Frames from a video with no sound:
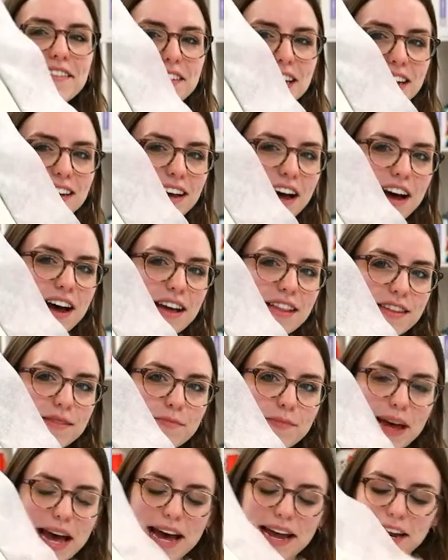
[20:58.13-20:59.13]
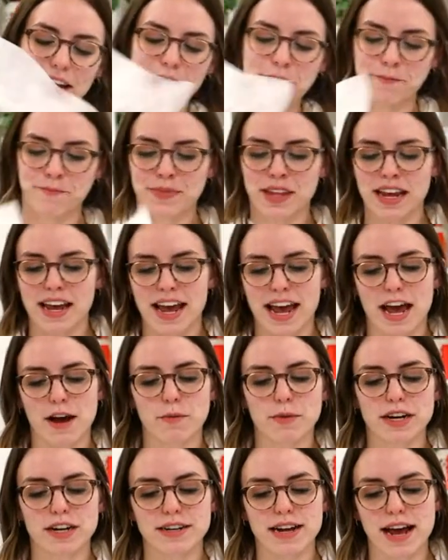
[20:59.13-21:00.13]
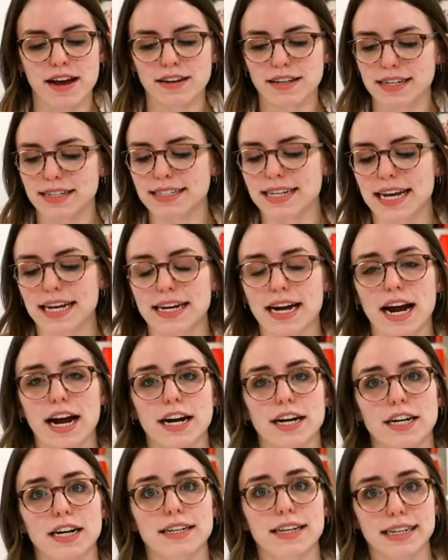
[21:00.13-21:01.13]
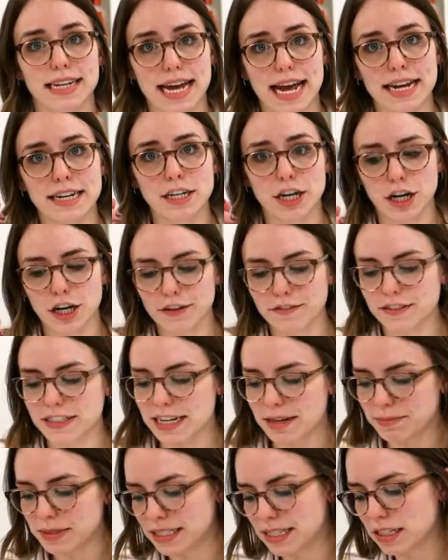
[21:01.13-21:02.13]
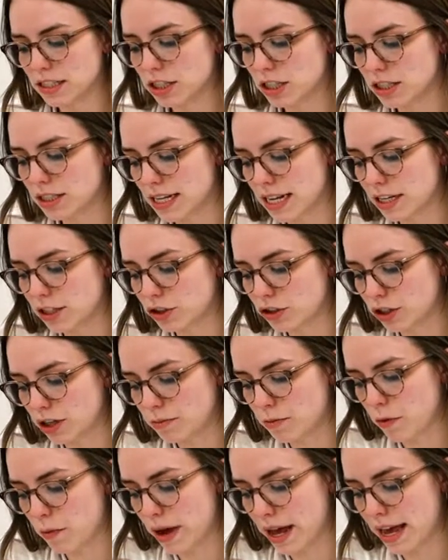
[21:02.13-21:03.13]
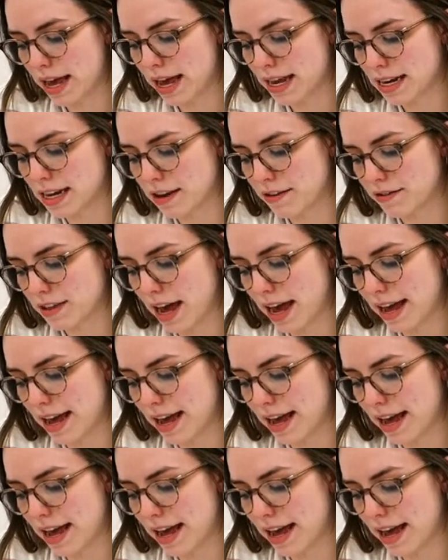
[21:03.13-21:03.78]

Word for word: it, uh, the batting. And we are now going to take our, again, curved tip scissors and trim away any of that